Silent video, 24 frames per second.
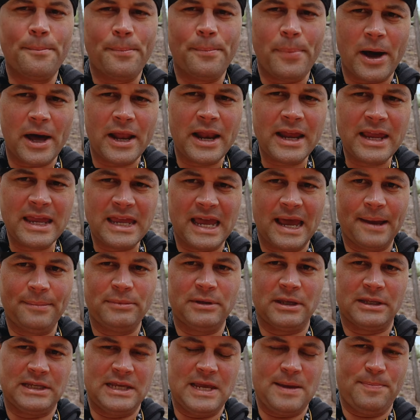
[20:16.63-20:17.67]
But I kept
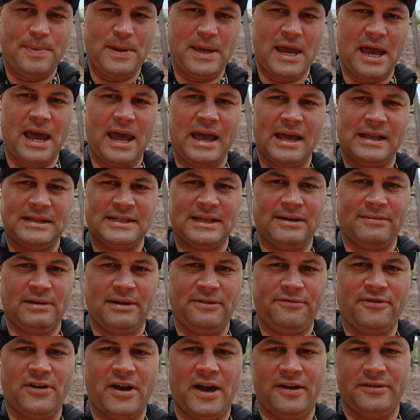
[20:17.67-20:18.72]
the TPA at
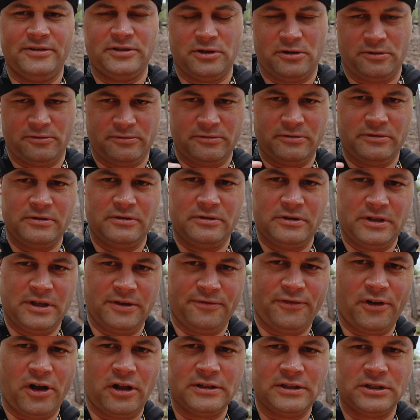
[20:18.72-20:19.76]
75. So
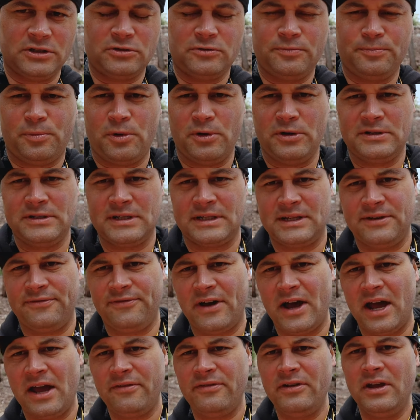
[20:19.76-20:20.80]
default is
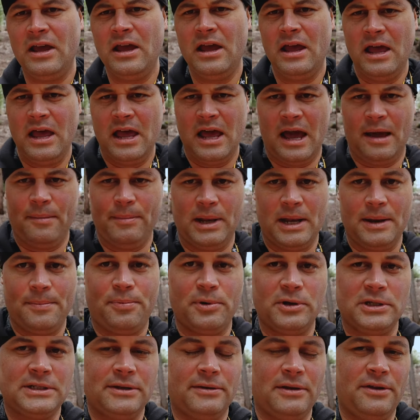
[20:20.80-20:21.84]
0.65. I made it
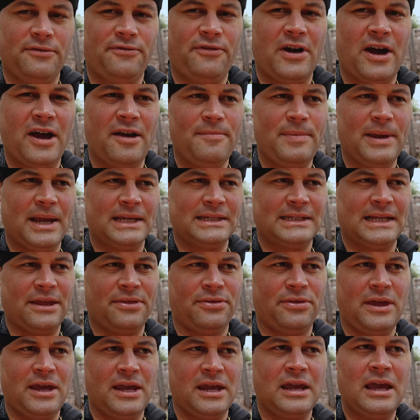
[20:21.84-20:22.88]
0.75 because I
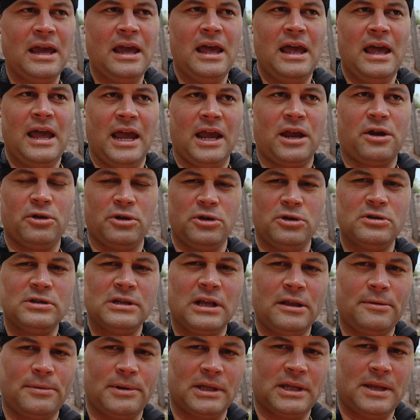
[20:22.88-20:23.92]
think it could use
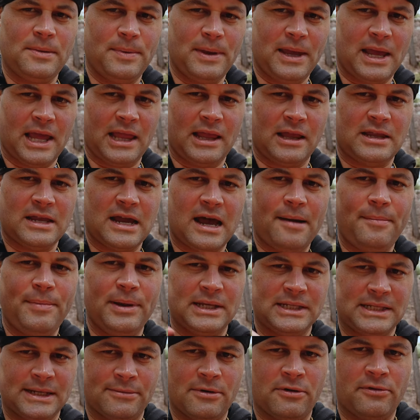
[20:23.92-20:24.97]
a little bit of TPA at the top
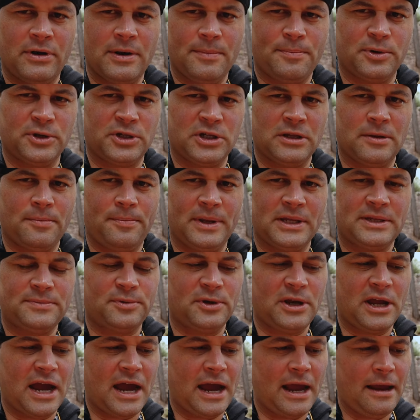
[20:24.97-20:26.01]
because I'm already pushing the PIDs
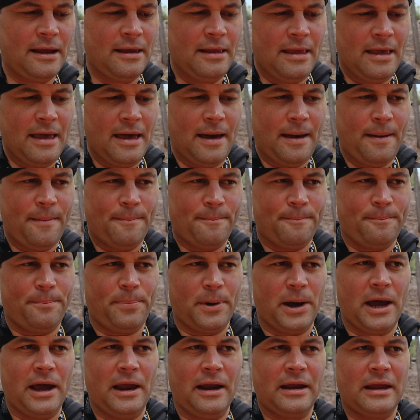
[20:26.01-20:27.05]
pretty high.
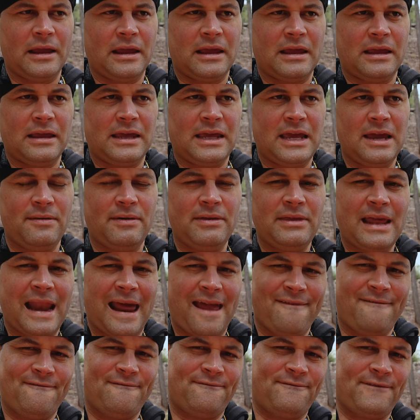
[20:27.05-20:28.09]
But given that
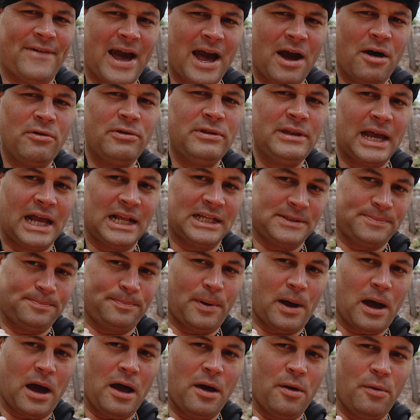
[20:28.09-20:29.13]
I found that
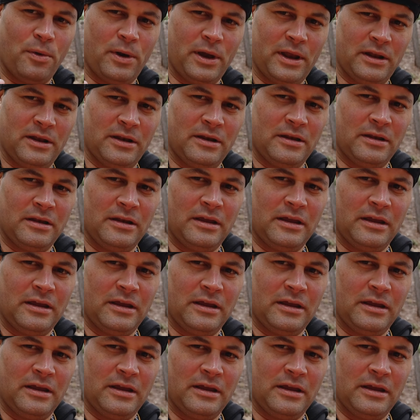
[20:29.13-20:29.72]
spot when